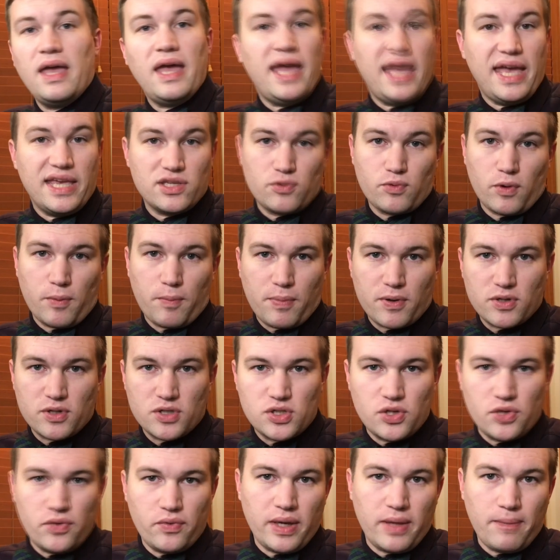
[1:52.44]
As we're
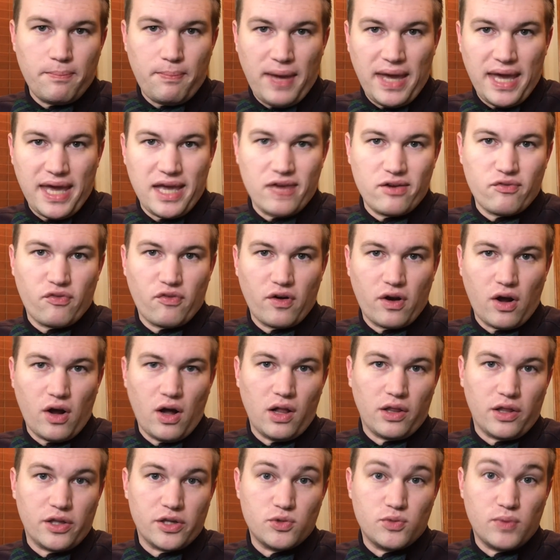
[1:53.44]
pursuing paying for
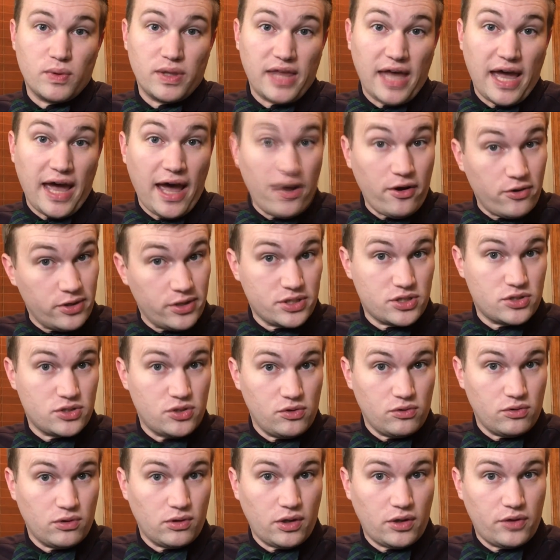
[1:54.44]
college without a
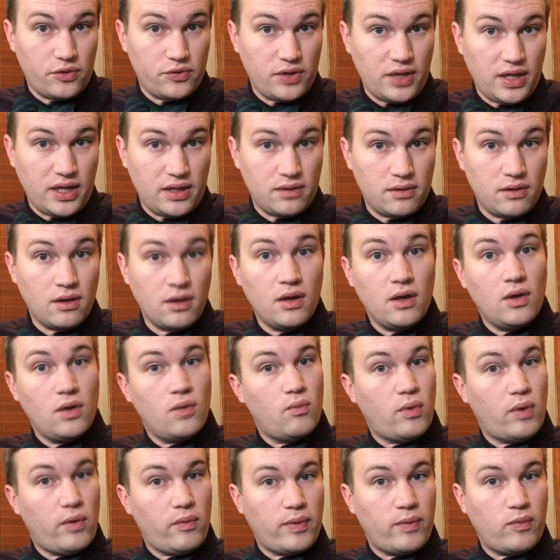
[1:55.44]
student loan then,
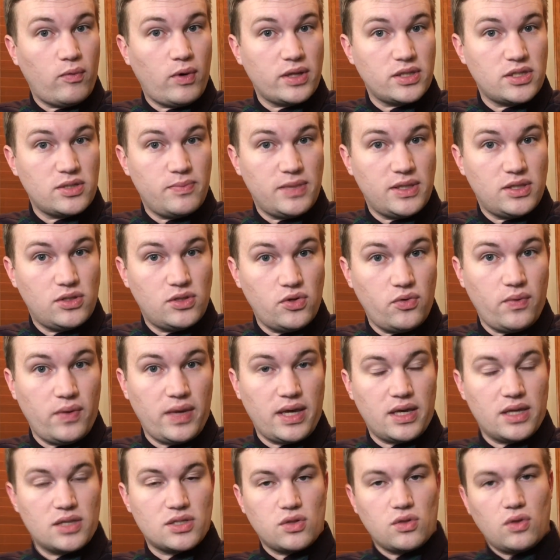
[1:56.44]
what we want to be doing
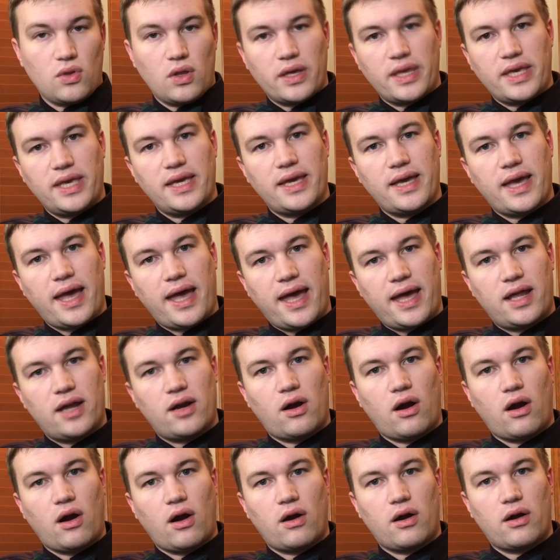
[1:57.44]
is looking at
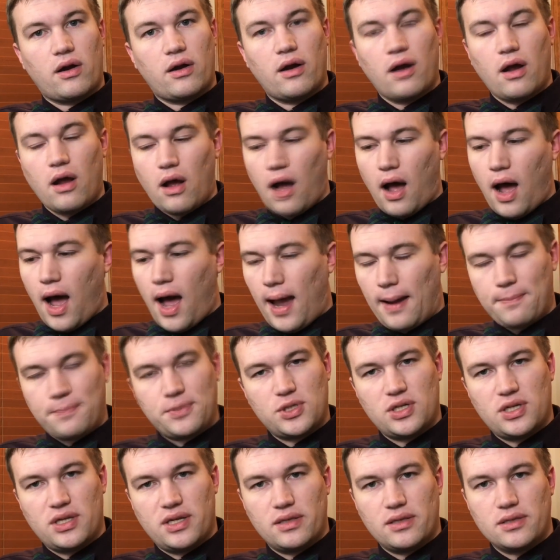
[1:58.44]
our
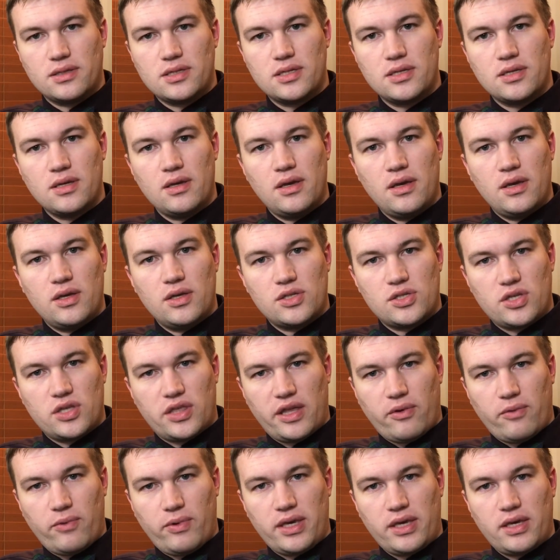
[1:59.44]
options so
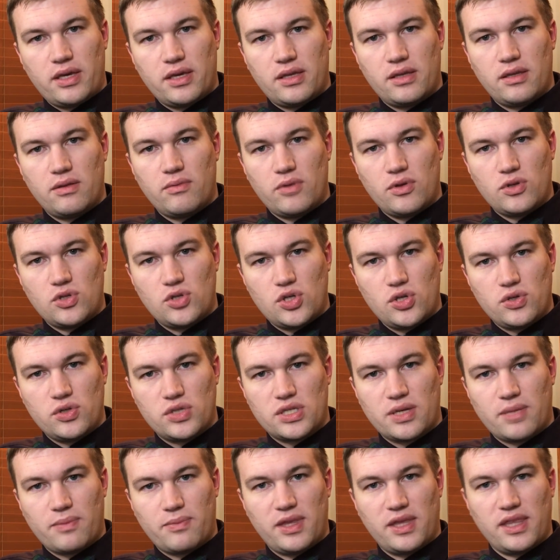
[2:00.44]
that we can choose
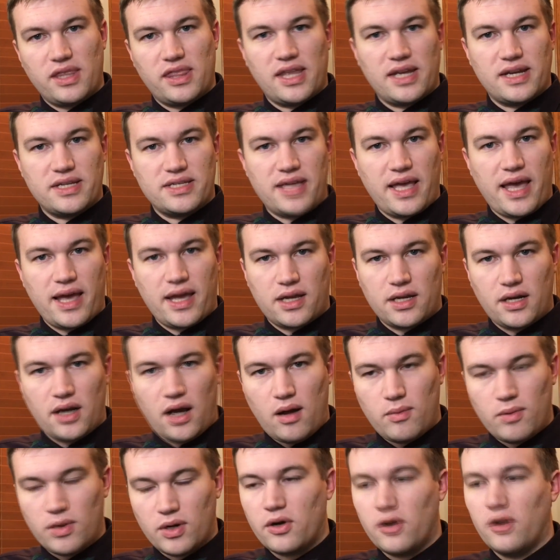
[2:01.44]
something that is
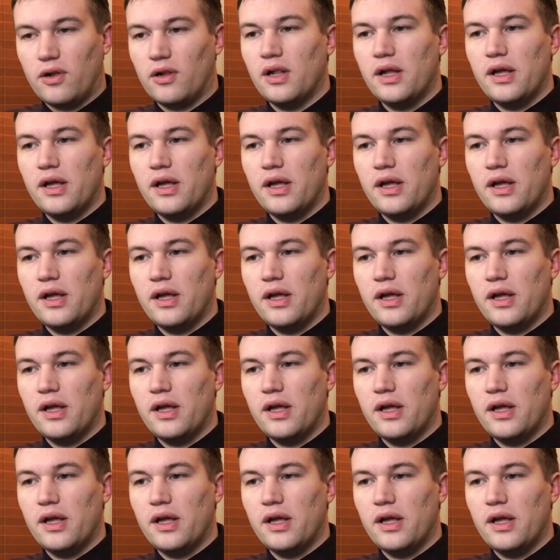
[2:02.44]
economical,